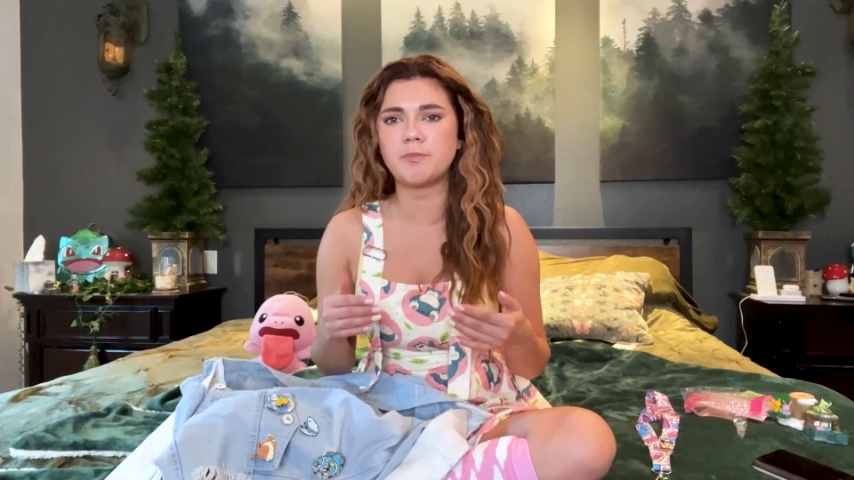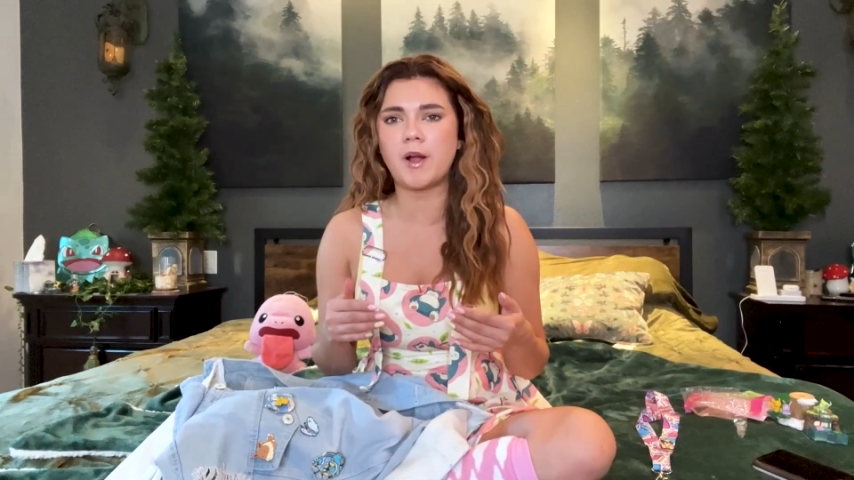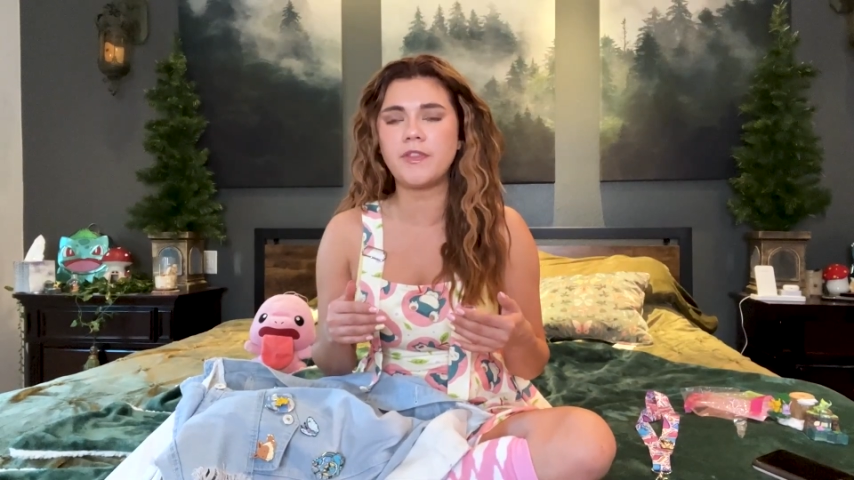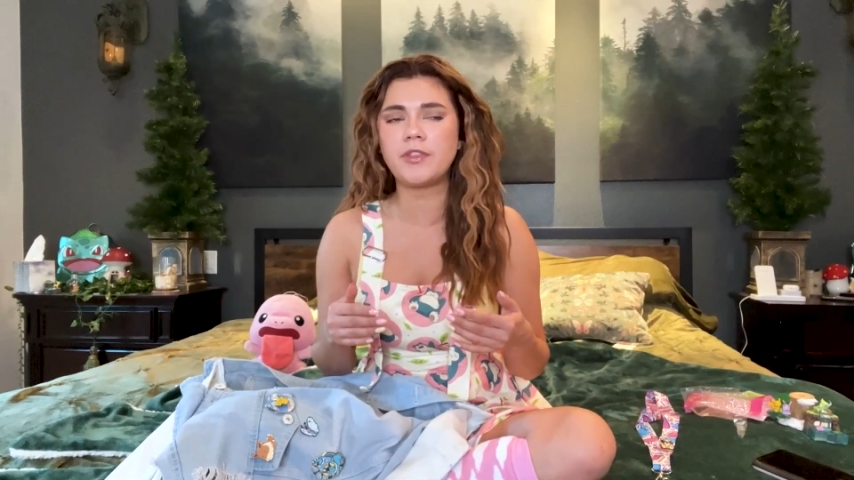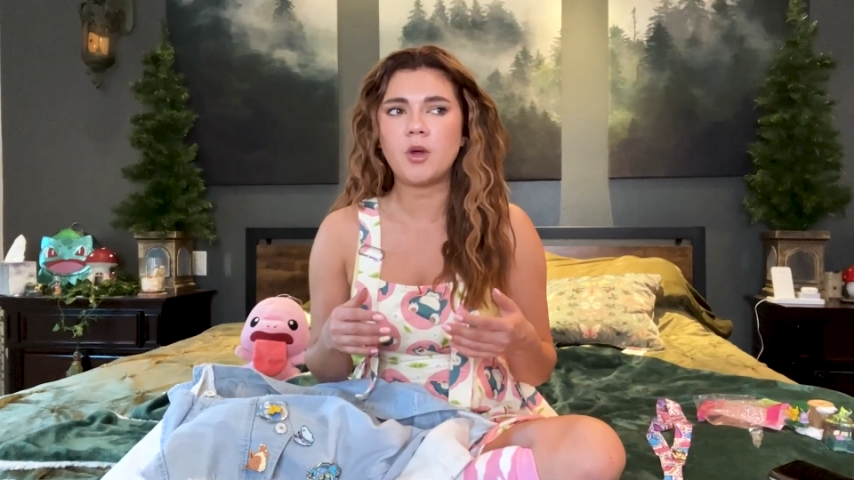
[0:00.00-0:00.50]

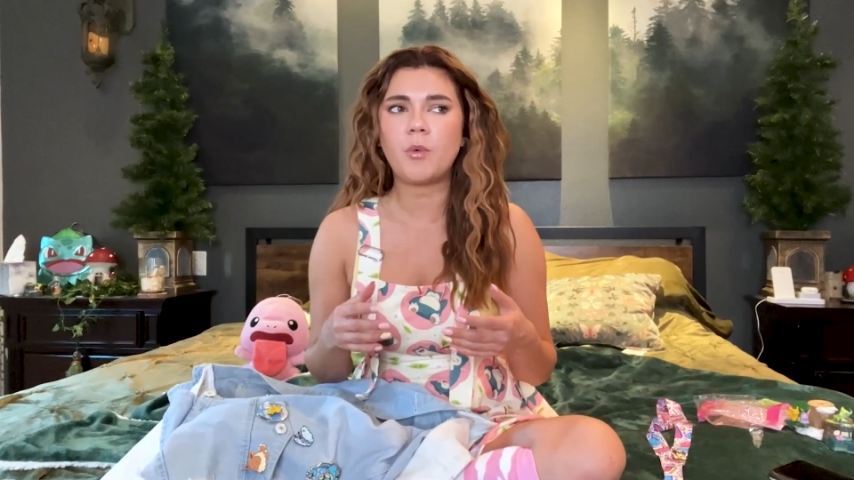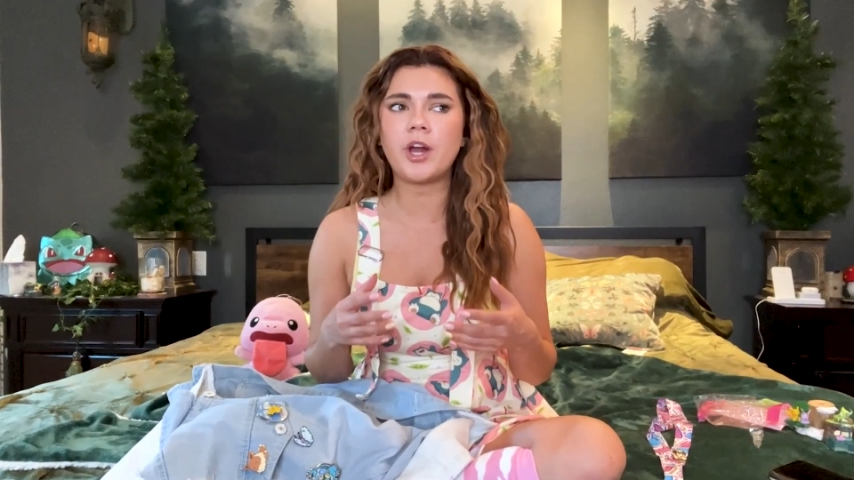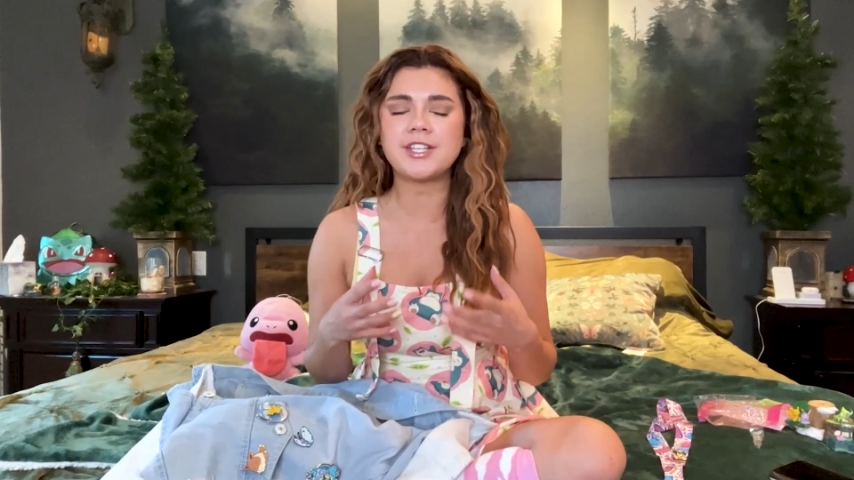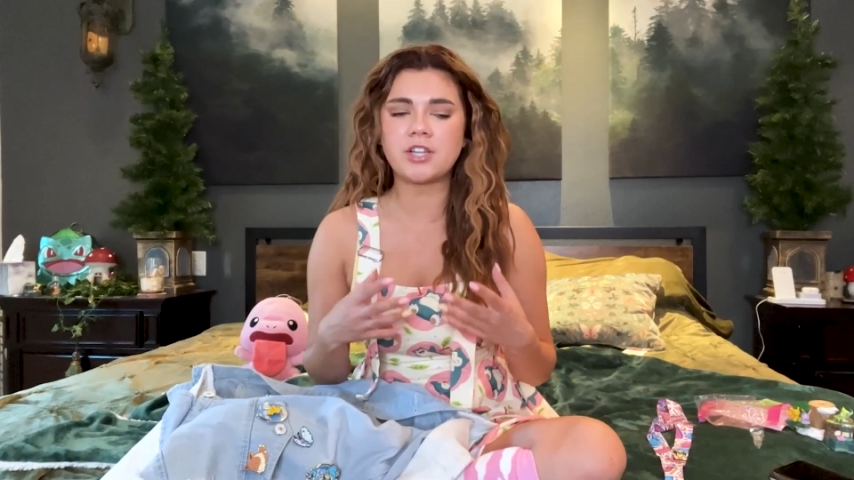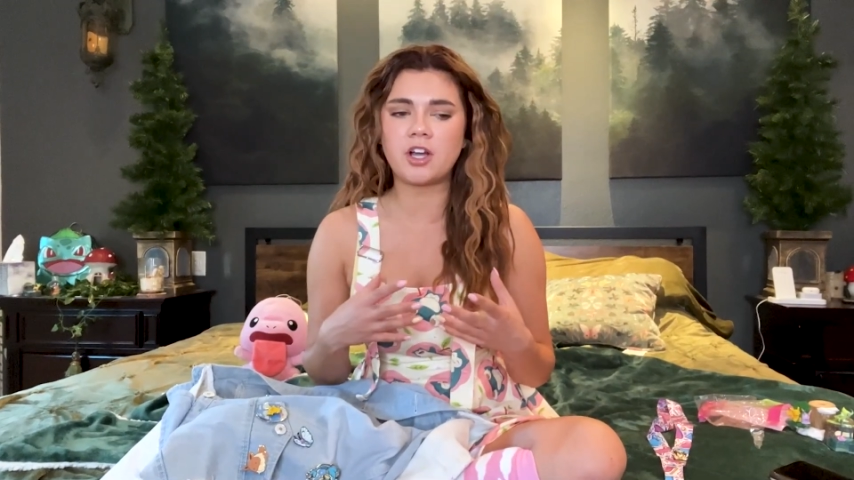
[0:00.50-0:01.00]
month where
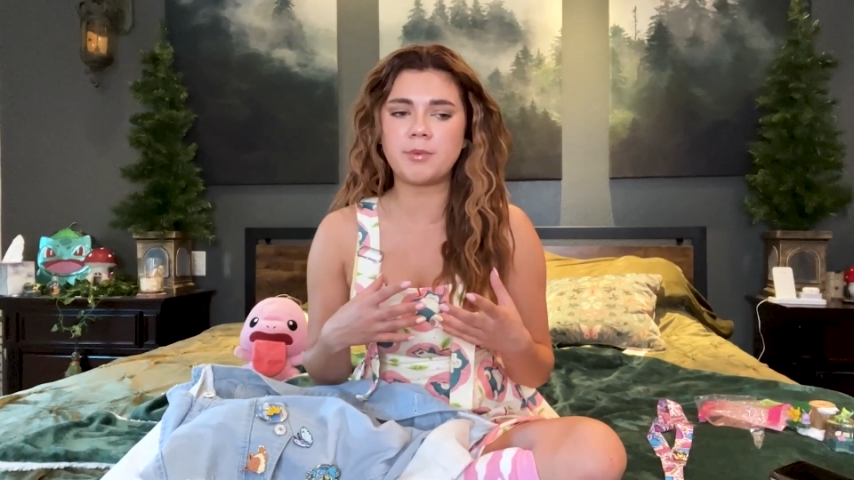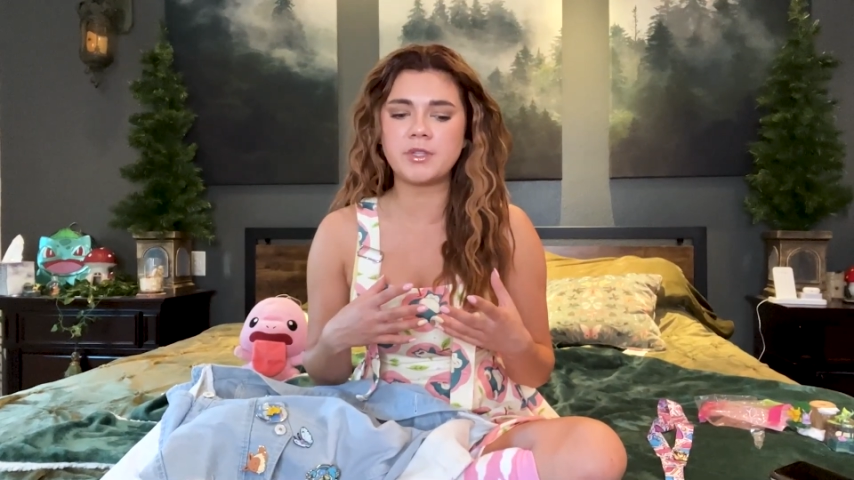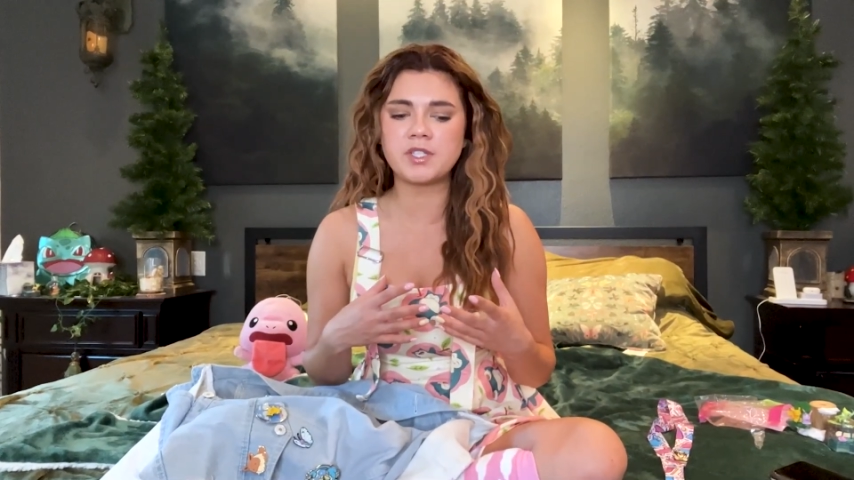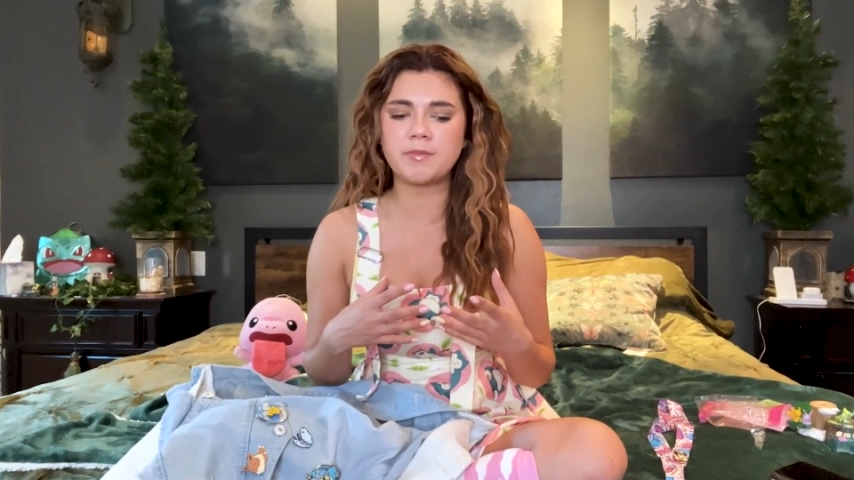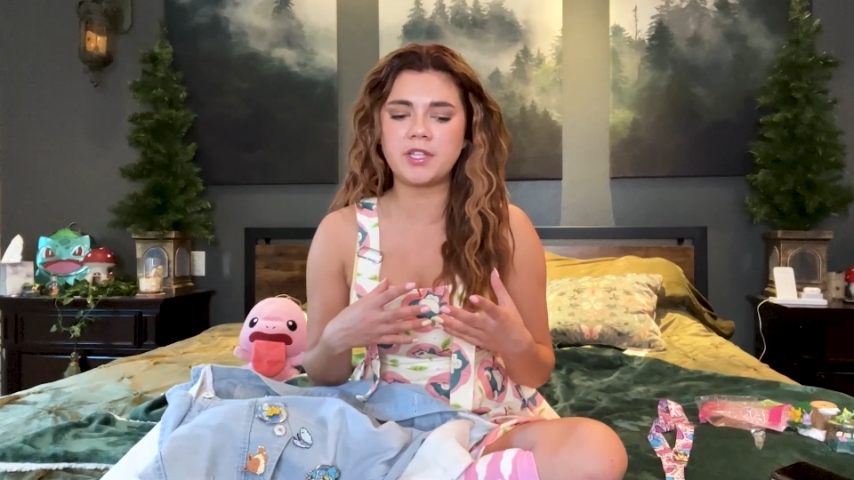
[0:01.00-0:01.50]
I talk
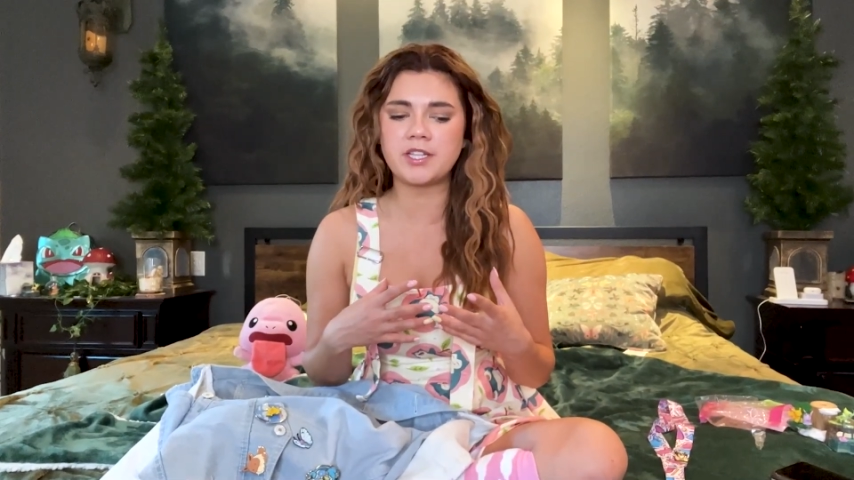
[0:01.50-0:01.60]
about something